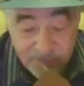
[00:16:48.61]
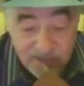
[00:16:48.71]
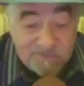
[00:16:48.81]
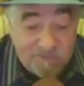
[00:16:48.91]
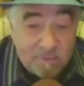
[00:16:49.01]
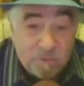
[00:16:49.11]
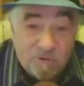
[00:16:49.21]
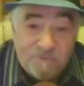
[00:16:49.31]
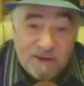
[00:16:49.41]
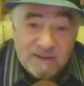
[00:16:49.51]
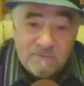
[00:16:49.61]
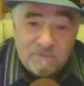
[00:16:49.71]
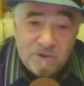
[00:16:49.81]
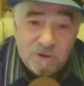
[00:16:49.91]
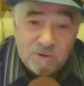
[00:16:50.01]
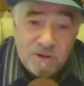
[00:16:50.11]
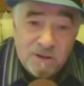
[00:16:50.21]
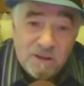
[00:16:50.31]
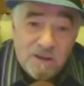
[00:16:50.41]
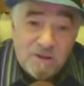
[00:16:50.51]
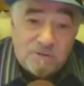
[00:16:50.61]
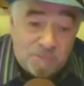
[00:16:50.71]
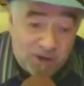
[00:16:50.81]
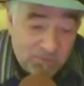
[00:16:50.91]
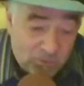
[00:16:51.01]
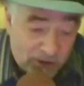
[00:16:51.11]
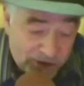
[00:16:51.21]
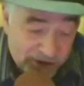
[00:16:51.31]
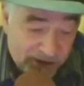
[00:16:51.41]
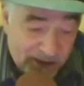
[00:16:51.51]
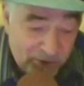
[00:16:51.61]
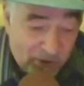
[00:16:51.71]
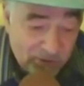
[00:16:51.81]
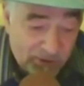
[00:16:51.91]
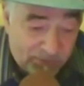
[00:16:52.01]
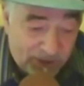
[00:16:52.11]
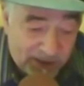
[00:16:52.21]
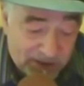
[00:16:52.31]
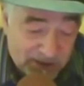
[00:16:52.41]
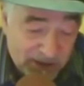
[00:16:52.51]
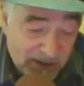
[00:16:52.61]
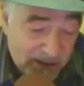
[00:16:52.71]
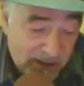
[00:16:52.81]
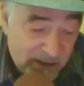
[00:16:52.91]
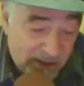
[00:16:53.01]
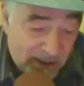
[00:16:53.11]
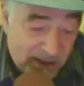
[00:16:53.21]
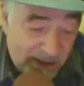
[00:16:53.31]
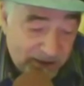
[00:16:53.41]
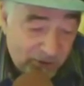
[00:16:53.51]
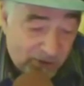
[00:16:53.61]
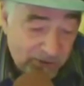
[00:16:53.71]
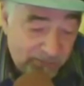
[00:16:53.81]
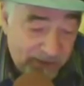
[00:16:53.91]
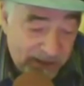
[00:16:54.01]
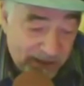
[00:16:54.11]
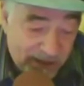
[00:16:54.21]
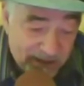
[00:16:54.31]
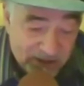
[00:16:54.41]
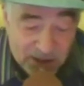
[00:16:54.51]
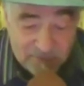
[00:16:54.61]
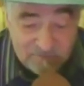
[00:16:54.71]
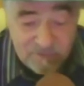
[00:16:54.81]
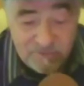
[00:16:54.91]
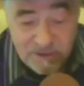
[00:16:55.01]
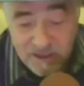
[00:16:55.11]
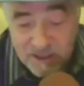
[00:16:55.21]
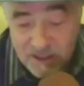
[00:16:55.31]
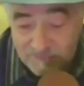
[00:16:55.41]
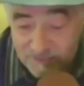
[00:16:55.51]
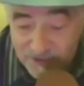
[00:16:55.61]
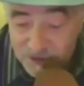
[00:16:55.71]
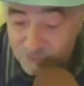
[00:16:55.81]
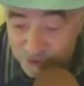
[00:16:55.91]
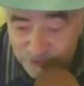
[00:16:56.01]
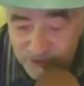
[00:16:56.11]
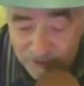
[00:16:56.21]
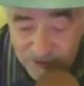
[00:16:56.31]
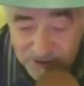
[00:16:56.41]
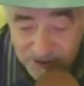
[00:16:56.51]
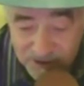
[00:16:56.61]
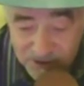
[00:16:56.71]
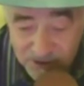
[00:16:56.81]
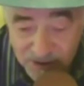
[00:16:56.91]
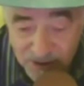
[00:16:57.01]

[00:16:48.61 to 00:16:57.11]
It's far more effective if you do it through brainwashing, and you own the press, and you own the media, and there's a government media complex, which we know exists.